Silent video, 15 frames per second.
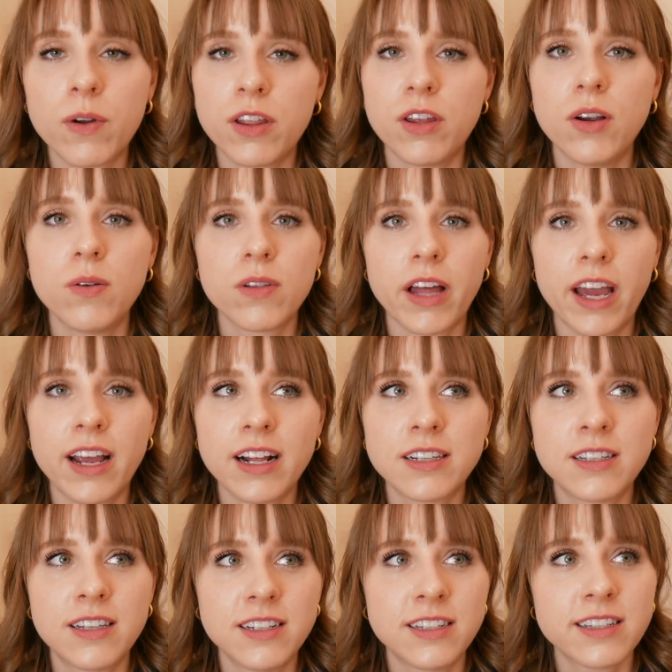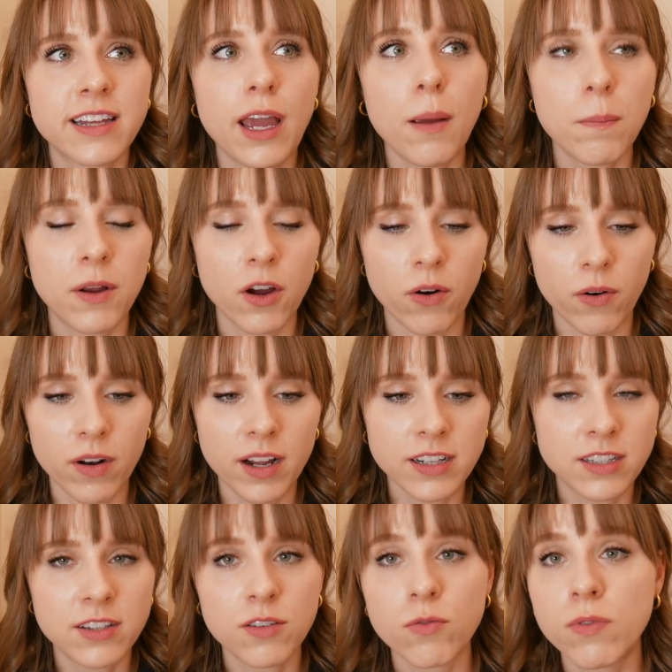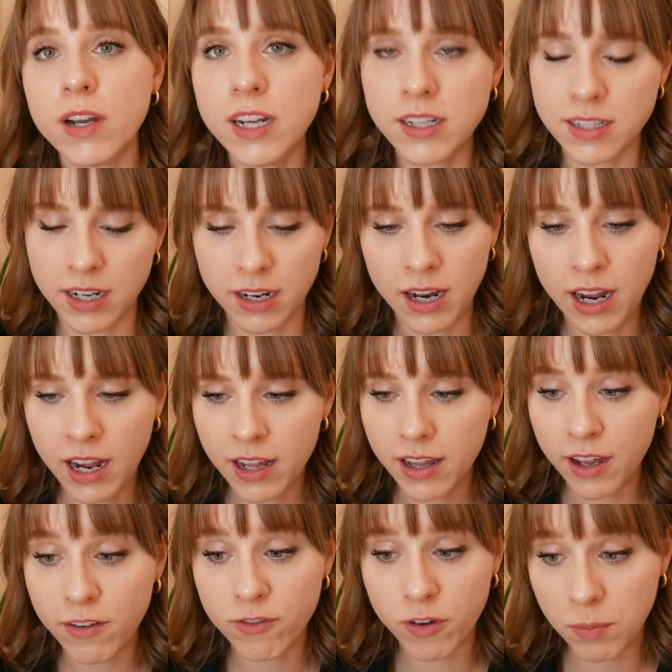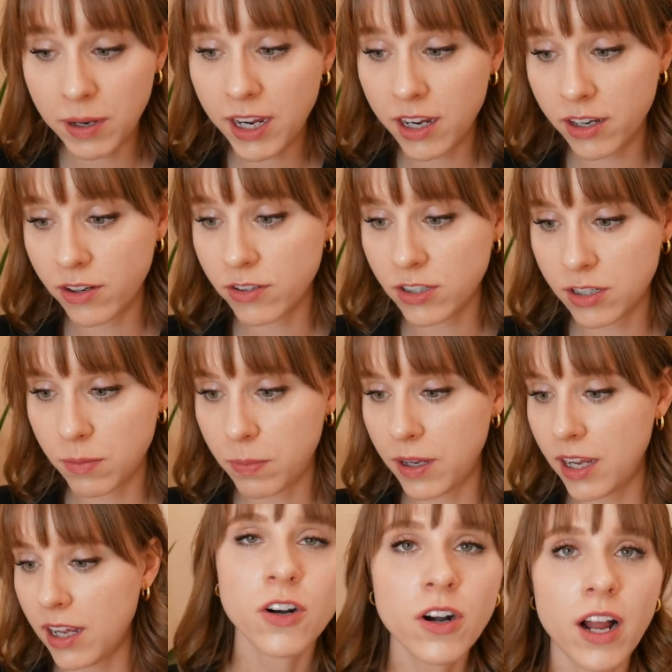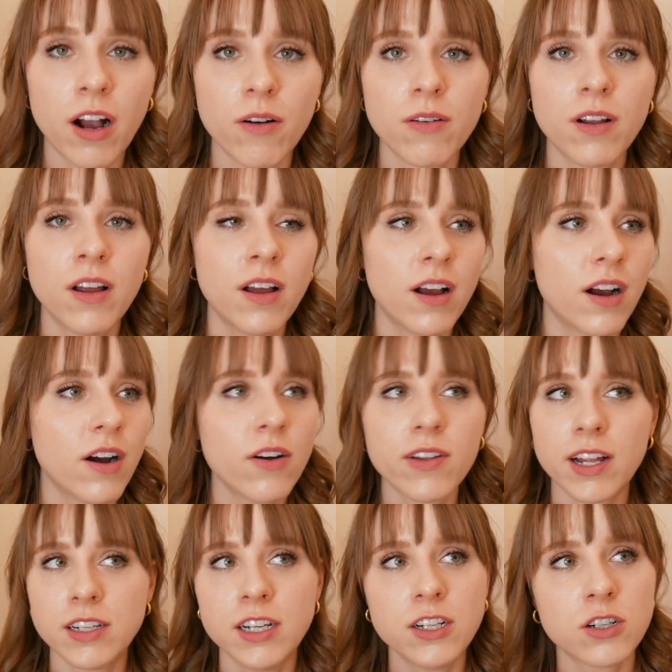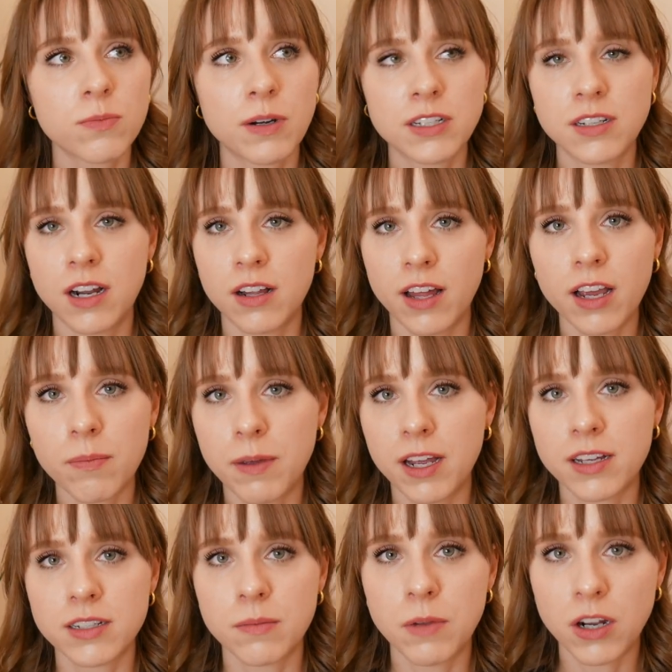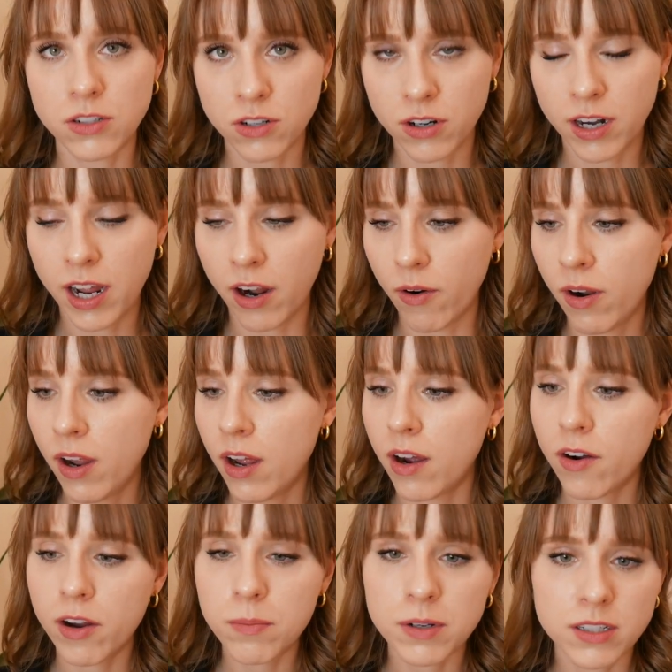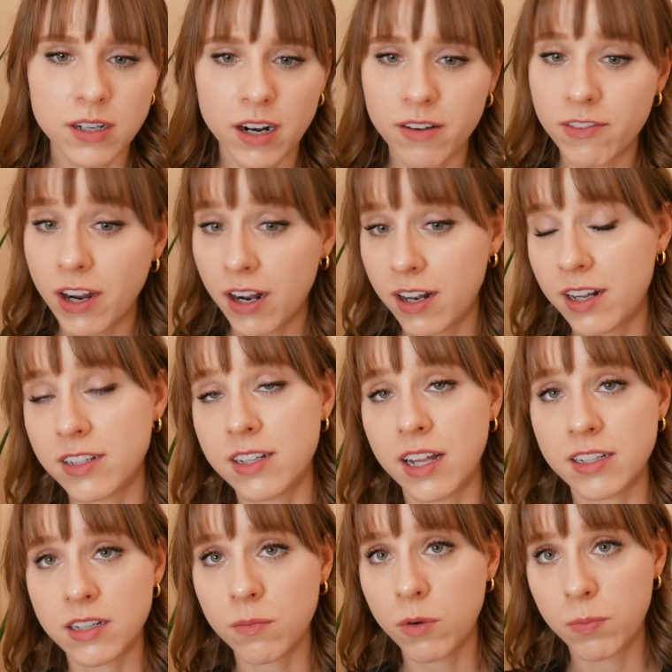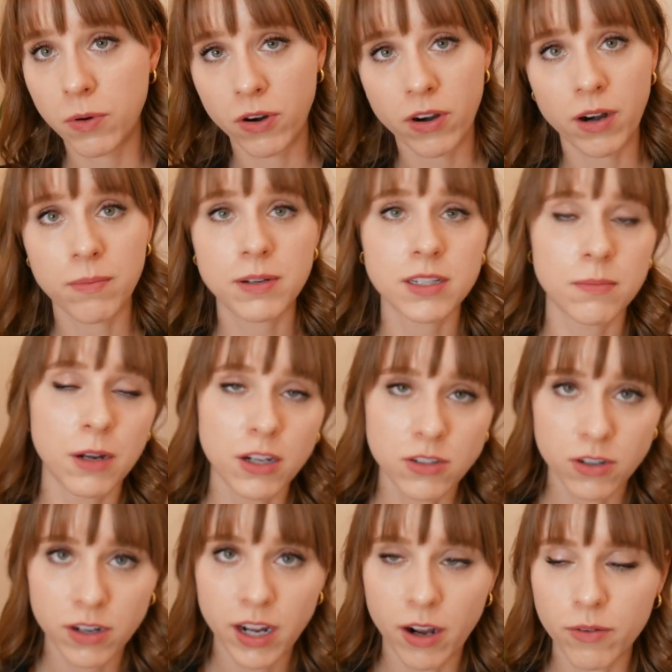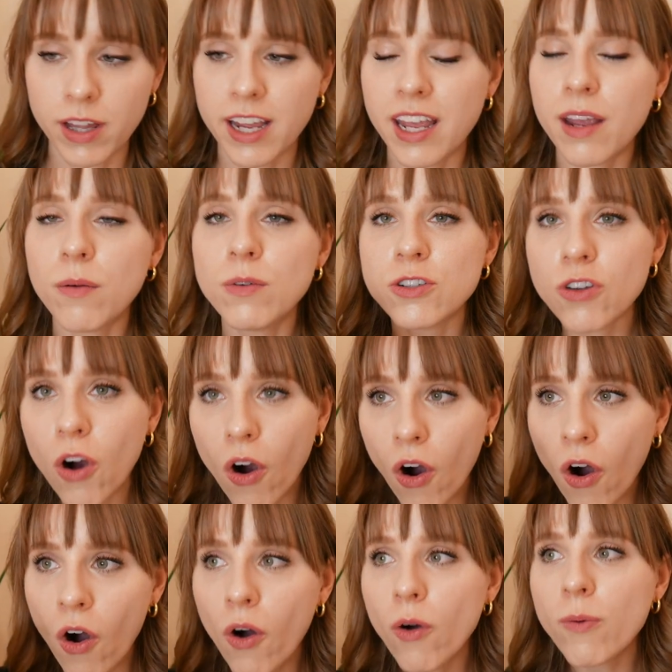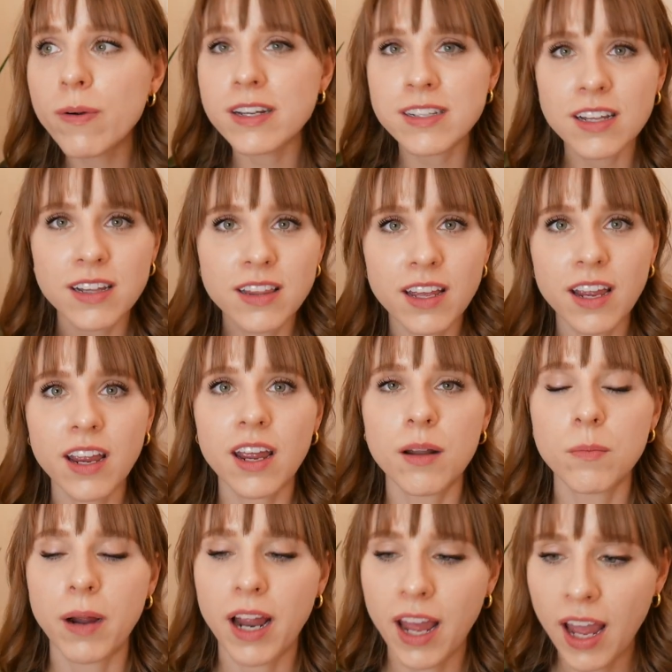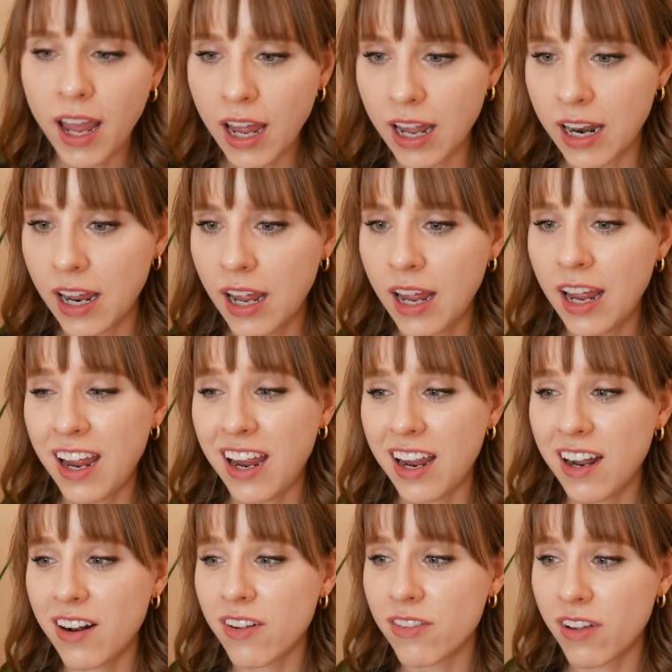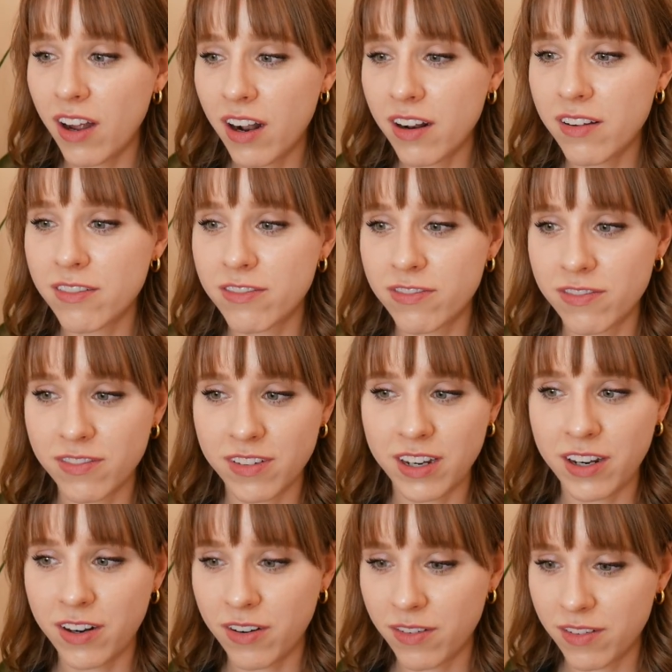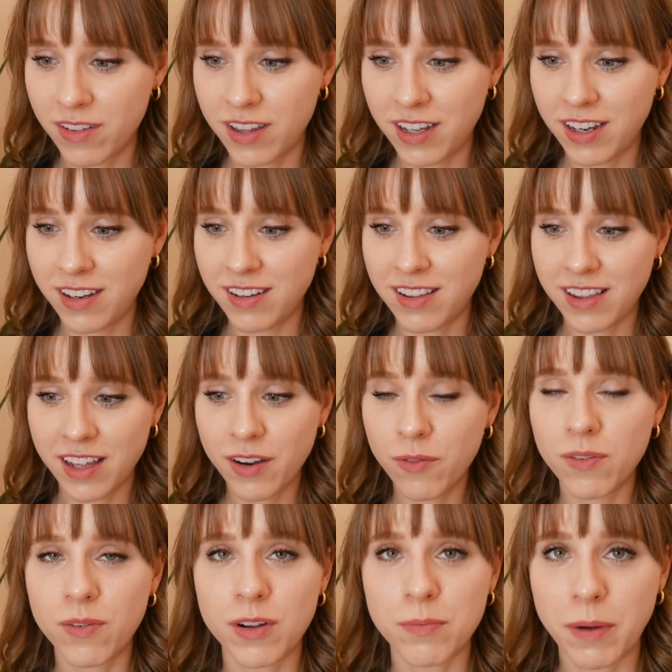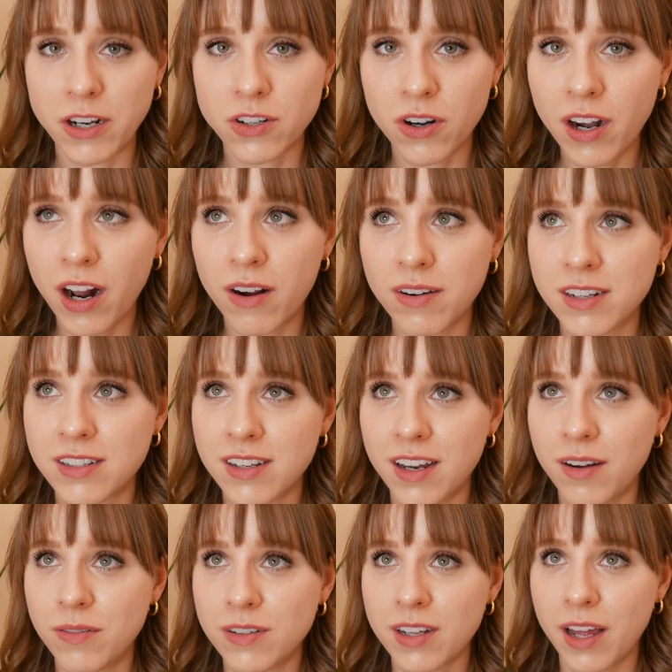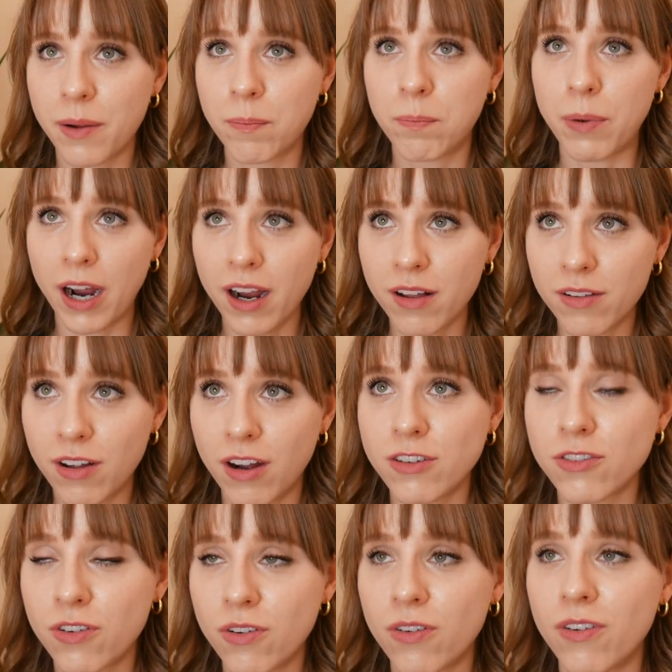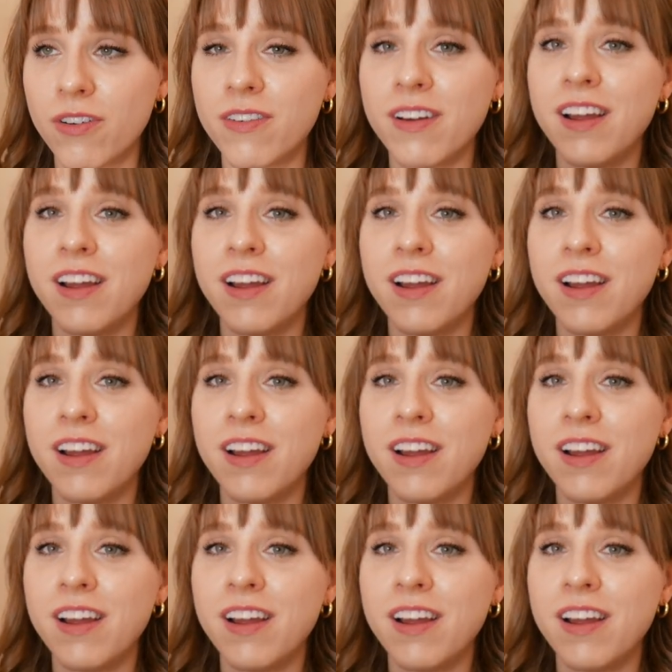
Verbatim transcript: with you like it's the scapegoat, it's the reason. Like for me, it used to be turnout. Oh, that teacher must not like me because I'm not turned out. I must not have gotten into that summer program because i have not turned out. Like it was always the thing in my head. And a lot of, you know, the thing with my turnout is it was like biological,